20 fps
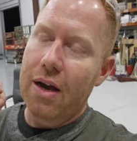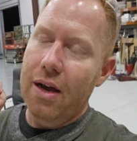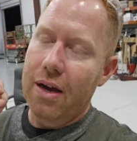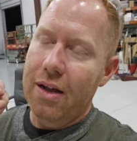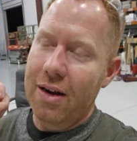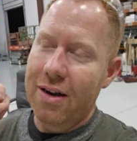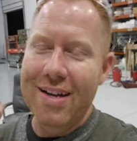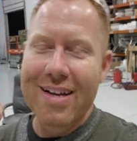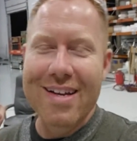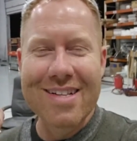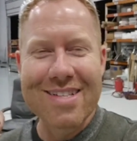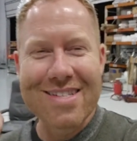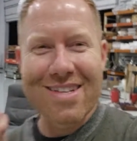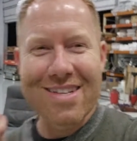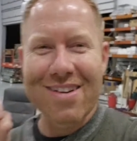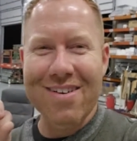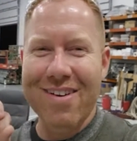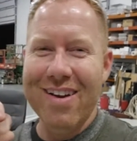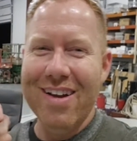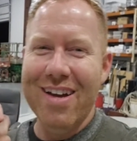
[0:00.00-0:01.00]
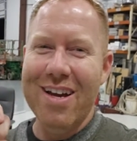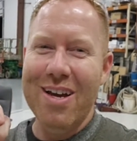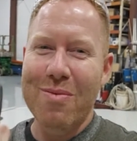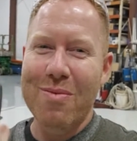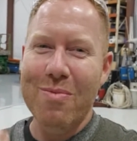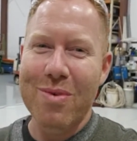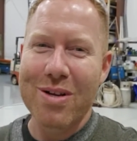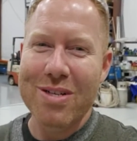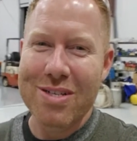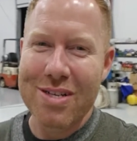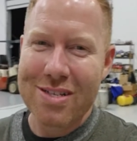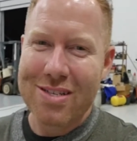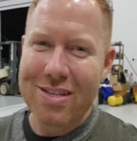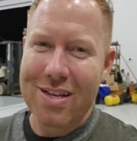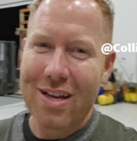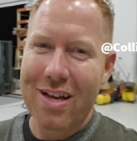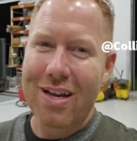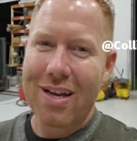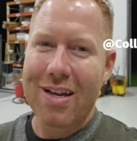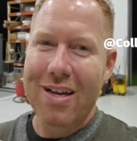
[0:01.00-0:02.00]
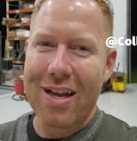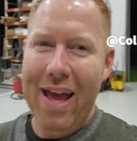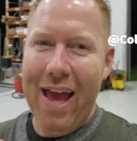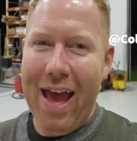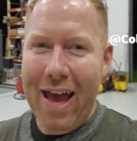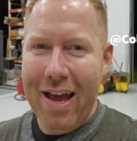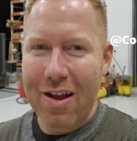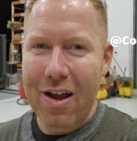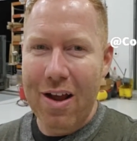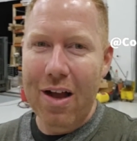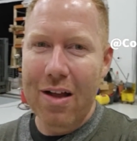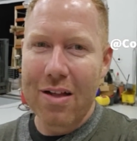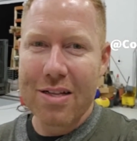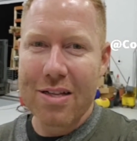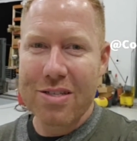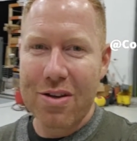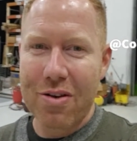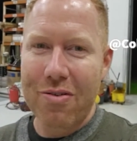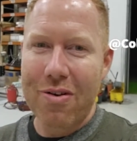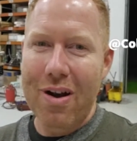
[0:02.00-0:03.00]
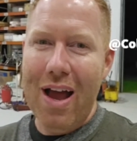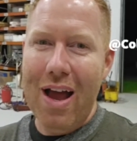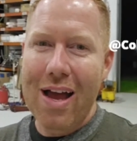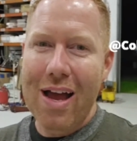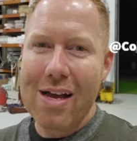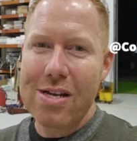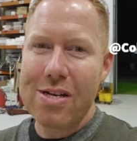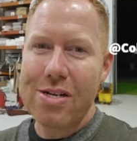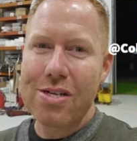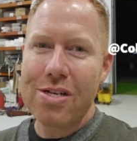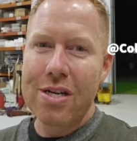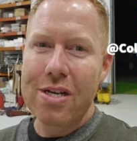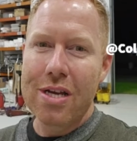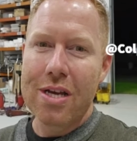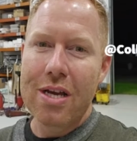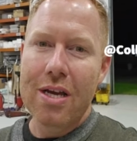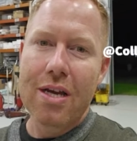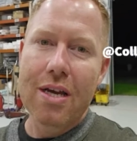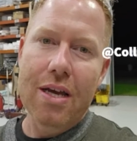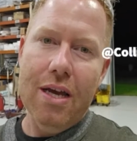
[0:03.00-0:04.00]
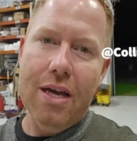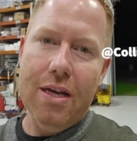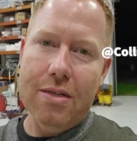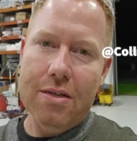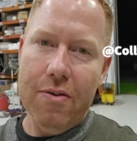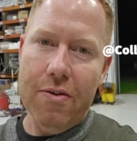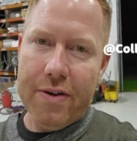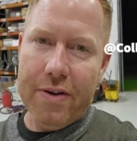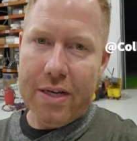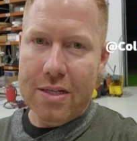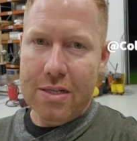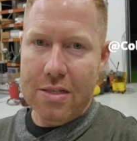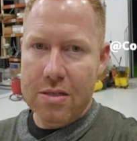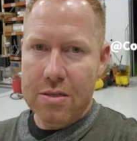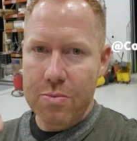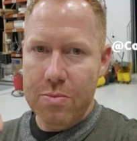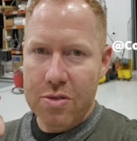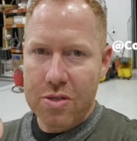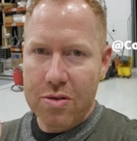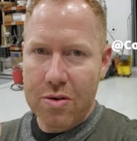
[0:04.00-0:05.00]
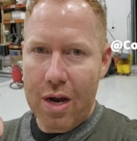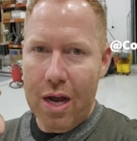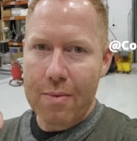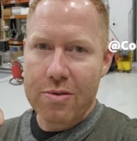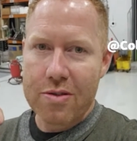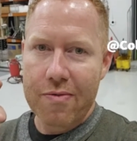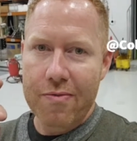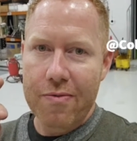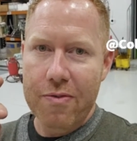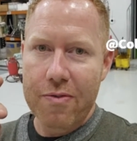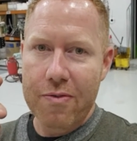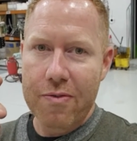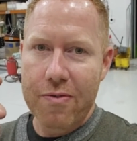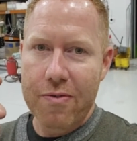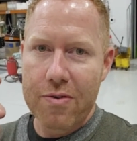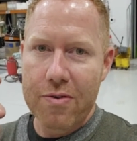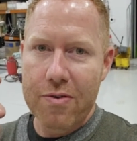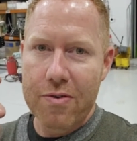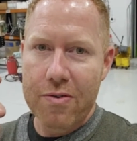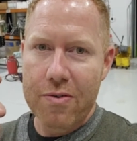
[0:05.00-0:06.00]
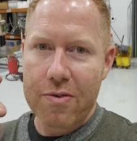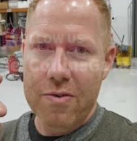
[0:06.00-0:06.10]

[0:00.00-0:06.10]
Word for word: on our Instagram, which is uh, at Collins Garage. And don't forget to subscribe for some more